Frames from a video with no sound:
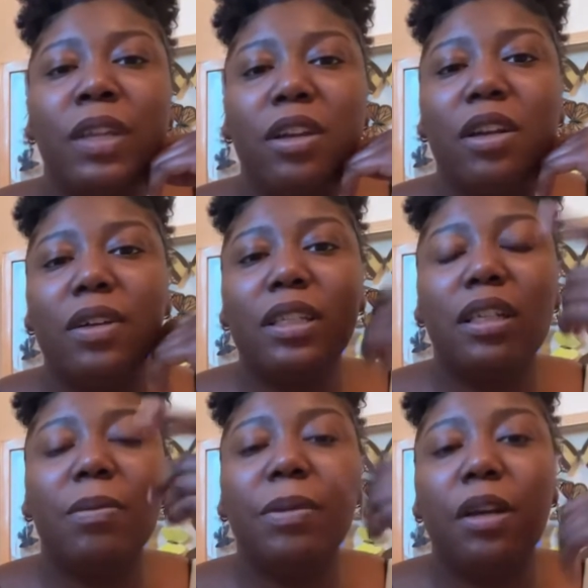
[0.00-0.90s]
This
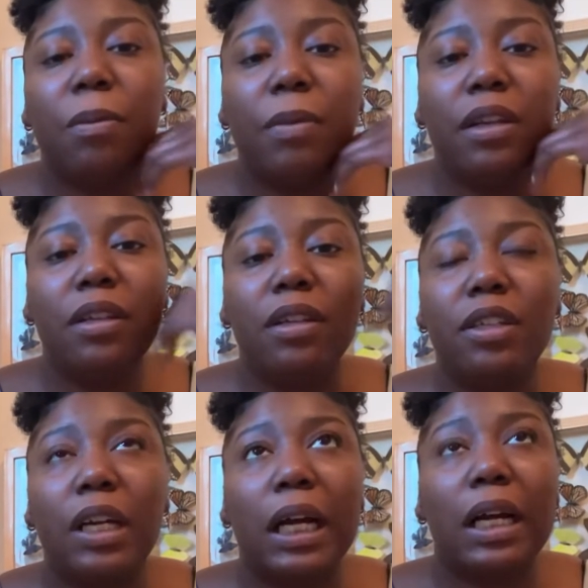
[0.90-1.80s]
could be your mother,
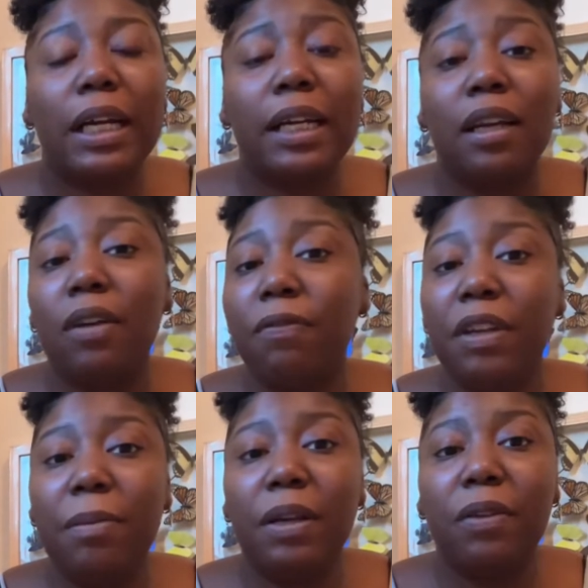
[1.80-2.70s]
your aunt, a
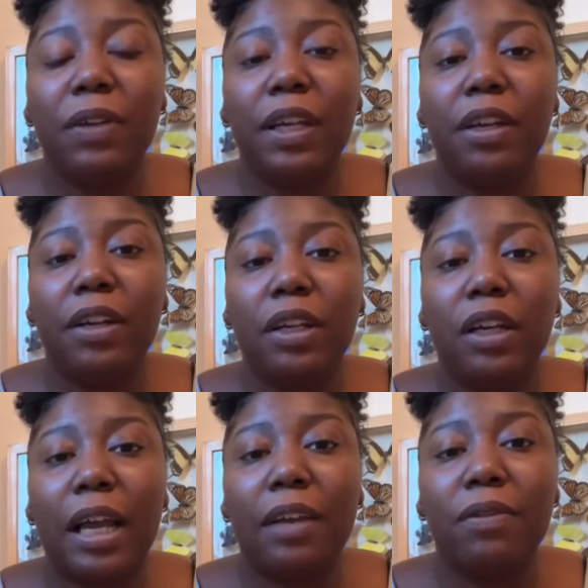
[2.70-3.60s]
female figure in your
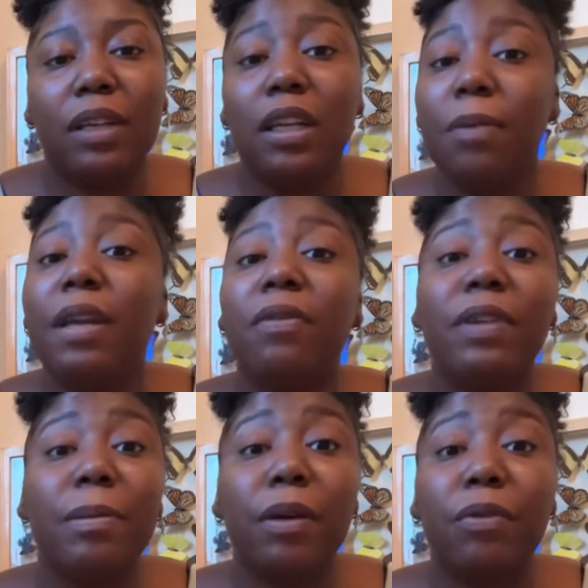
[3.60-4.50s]
life. It could be a
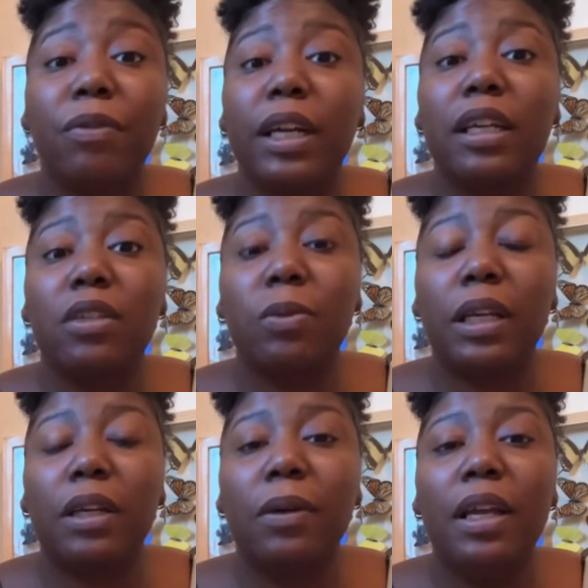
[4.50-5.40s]
female friend as
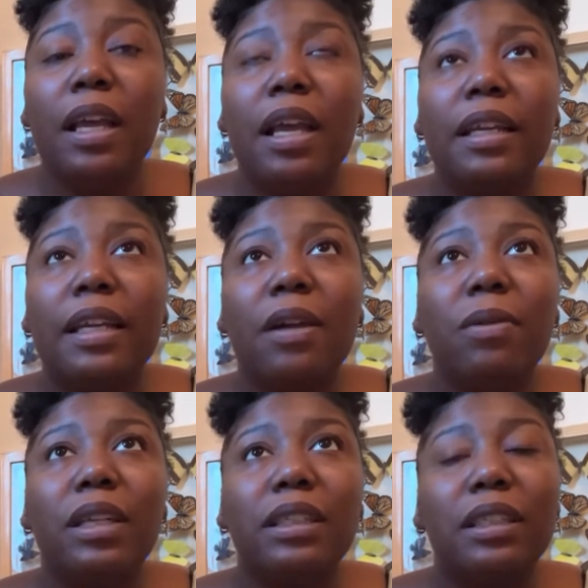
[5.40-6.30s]
well. They
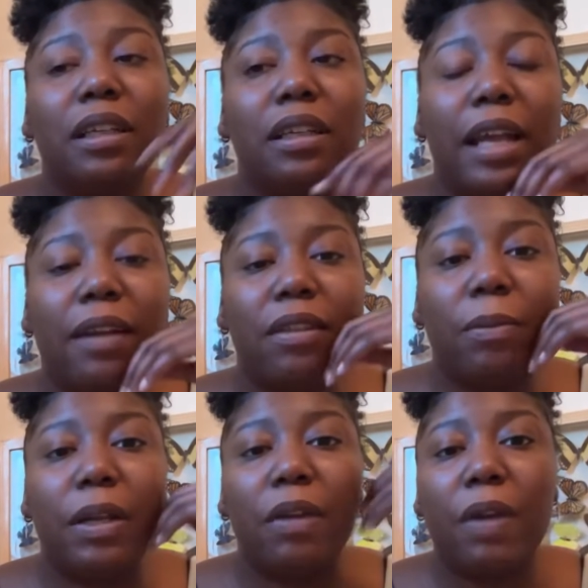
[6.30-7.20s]
don't necessarily have to
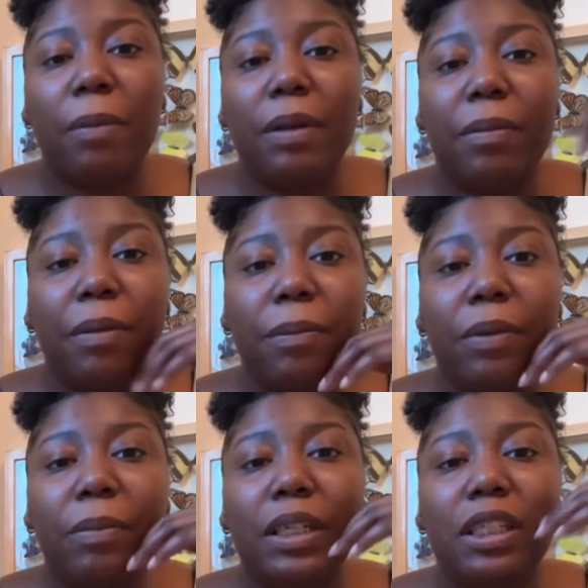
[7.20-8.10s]
be a family member,
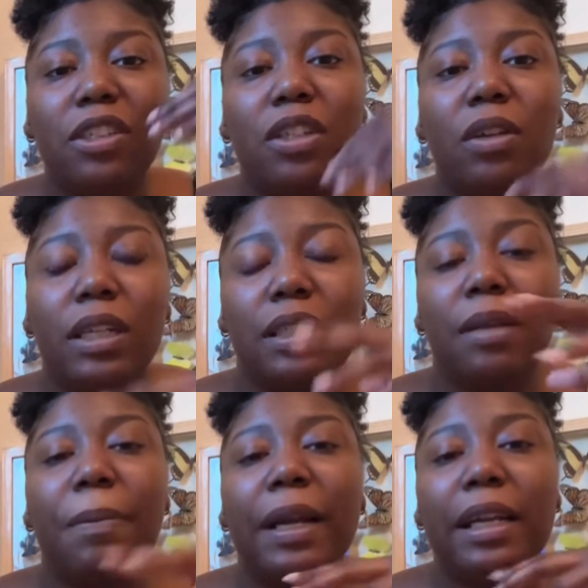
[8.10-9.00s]
but just know that
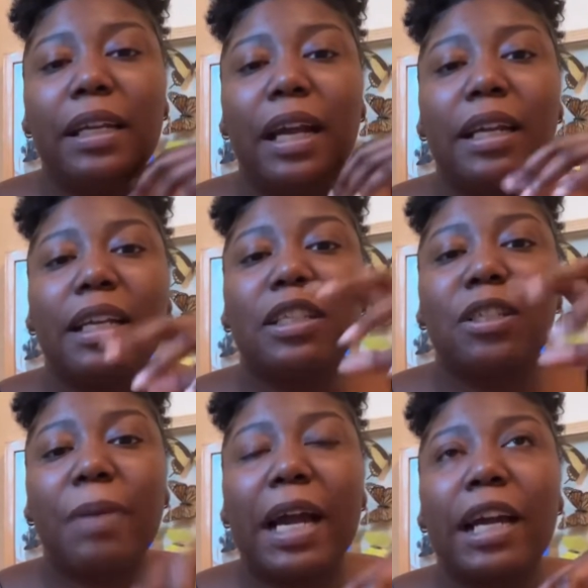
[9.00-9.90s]
somebody kind of
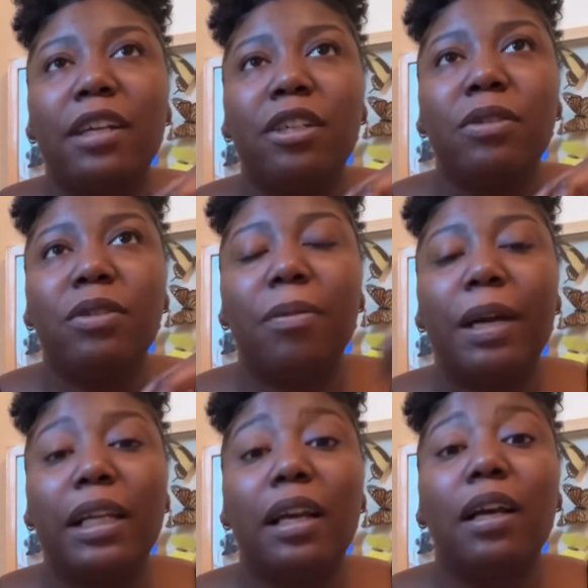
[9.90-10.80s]
inspired you,
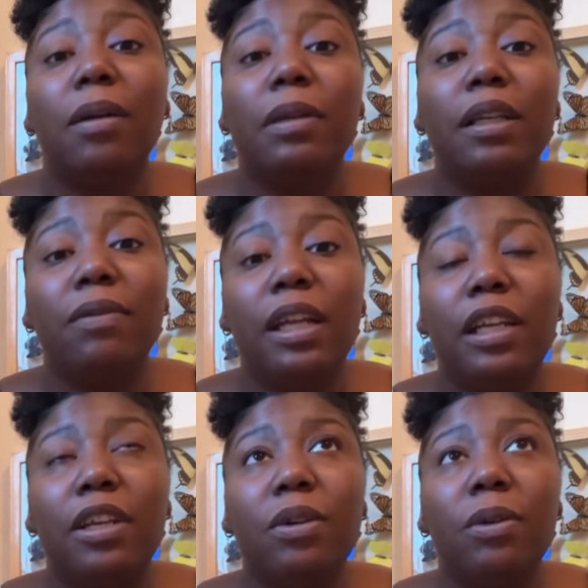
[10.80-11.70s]
somebody uplifted
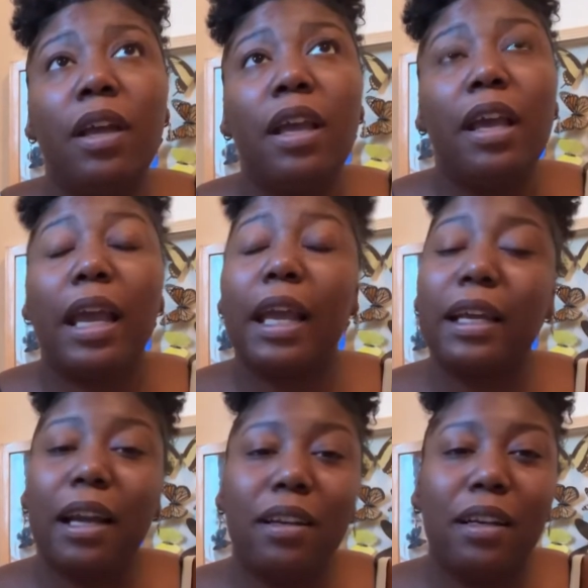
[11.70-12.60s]
you, and
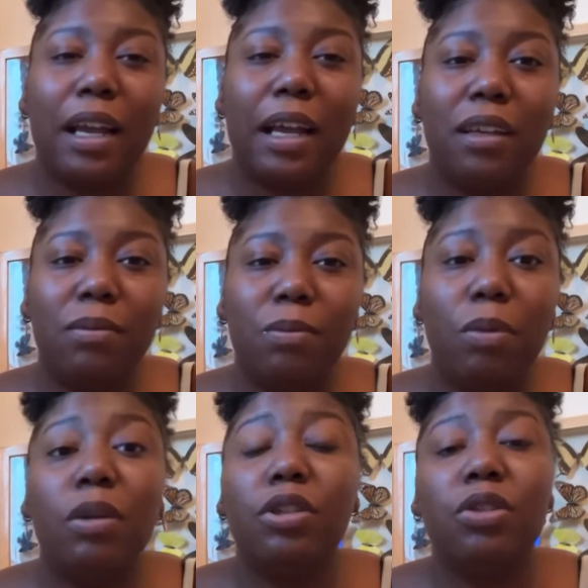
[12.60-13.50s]
kind of like
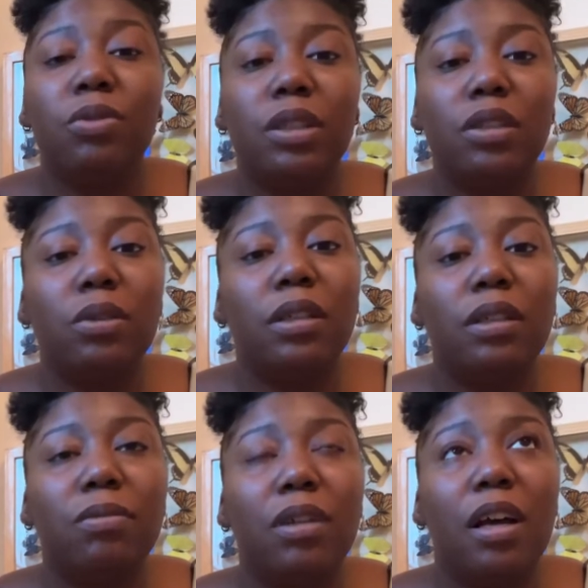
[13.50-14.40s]
point you
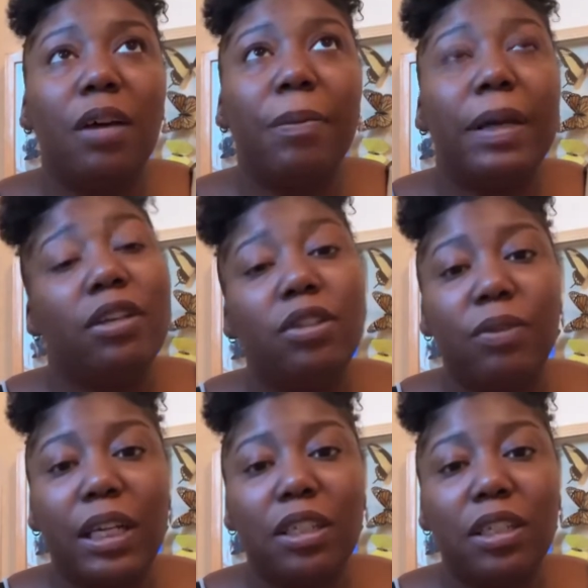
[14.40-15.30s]
into a better
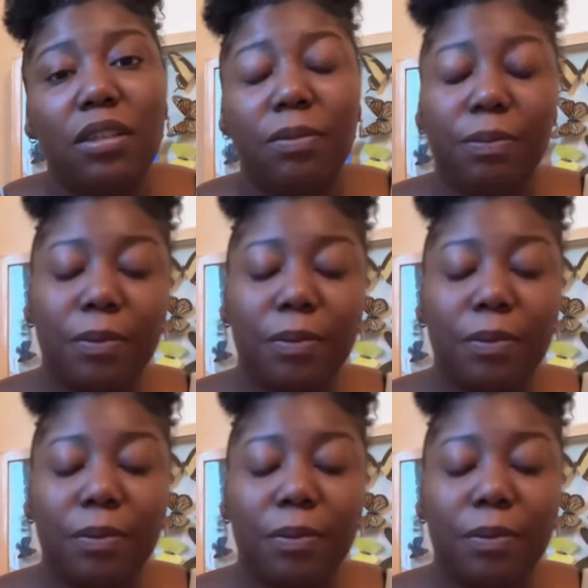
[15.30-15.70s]
direction.